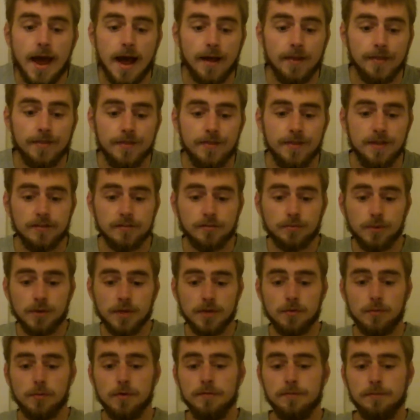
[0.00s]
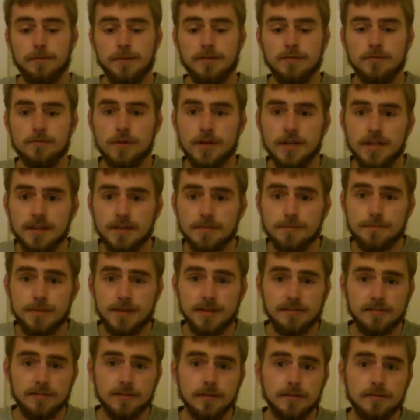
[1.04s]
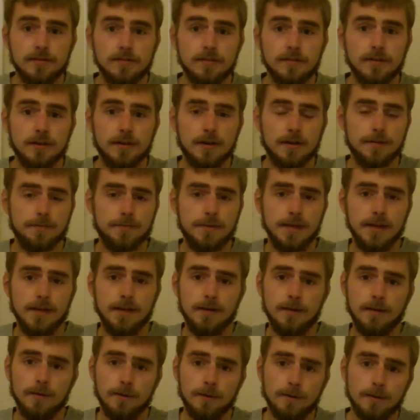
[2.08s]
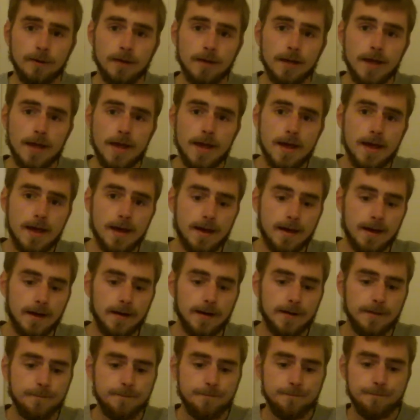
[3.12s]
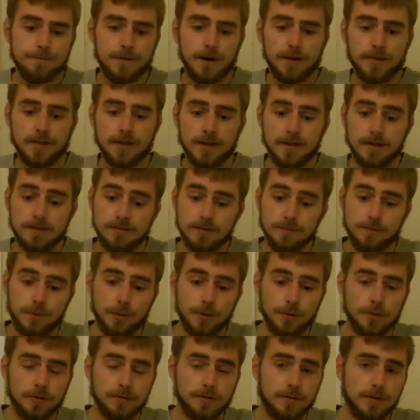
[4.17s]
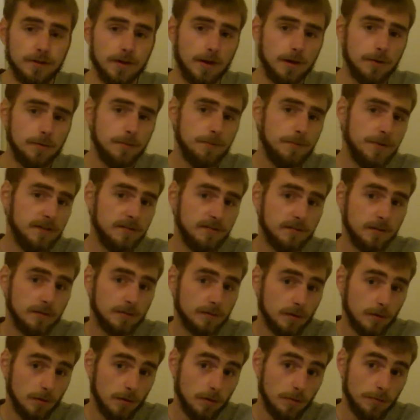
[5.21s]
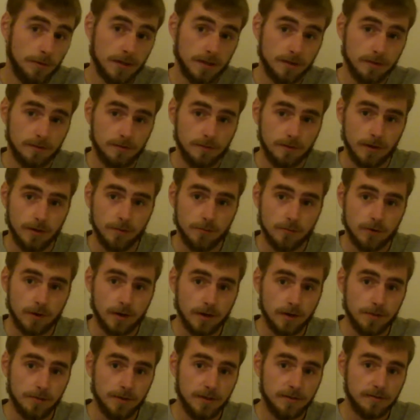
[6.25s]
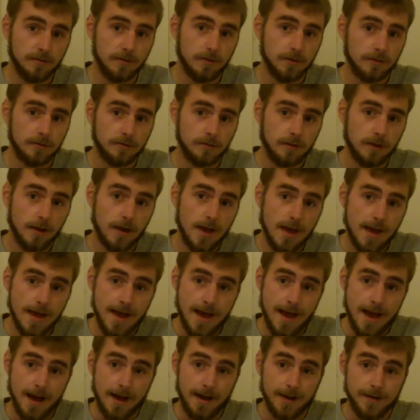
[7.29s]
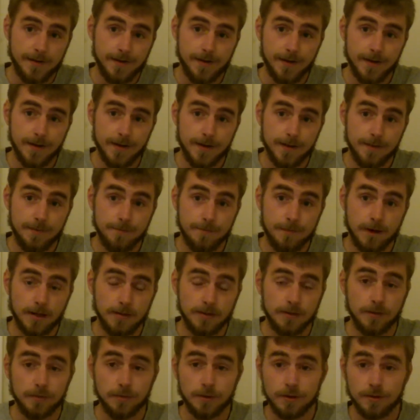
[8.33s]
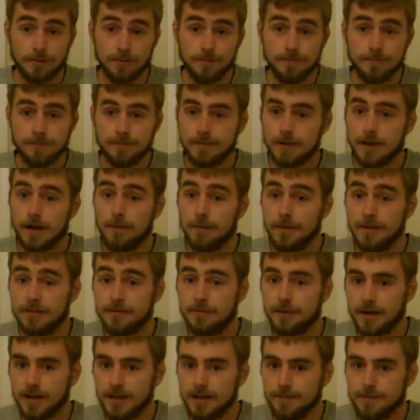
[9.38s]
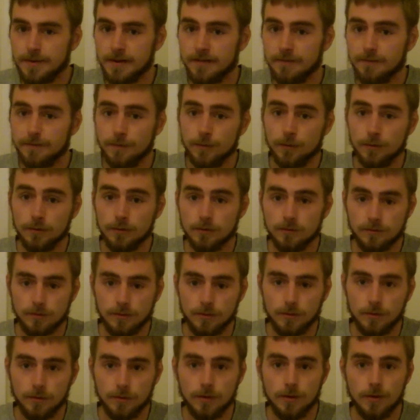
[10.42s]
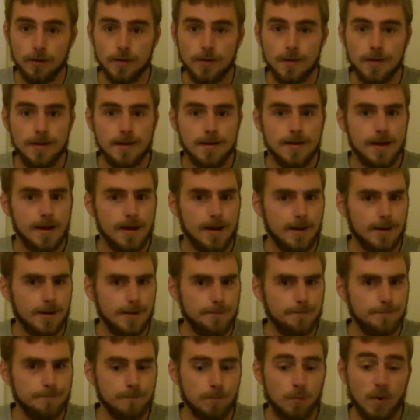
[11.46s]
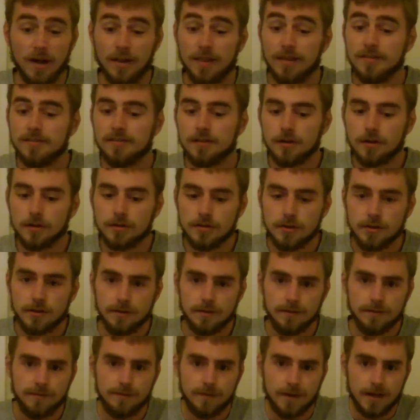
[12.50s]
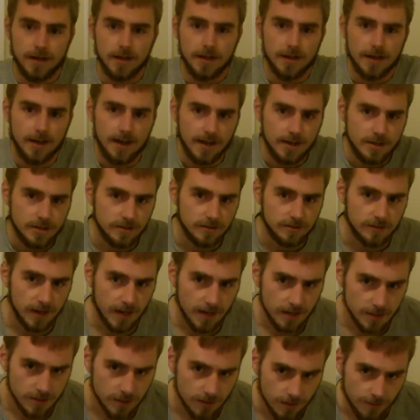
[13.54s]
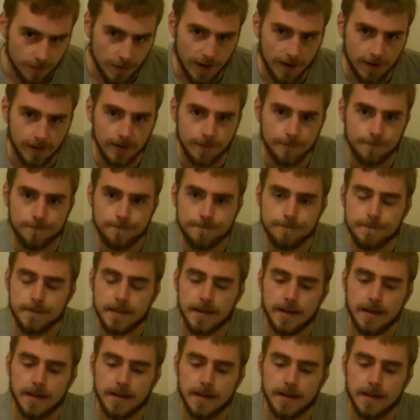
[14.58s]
and this week we've been reading business and IP law. I think it's important to know business law because I'm running a business and I don't want to come into any pitfalls or, there's a lot of legislation about it.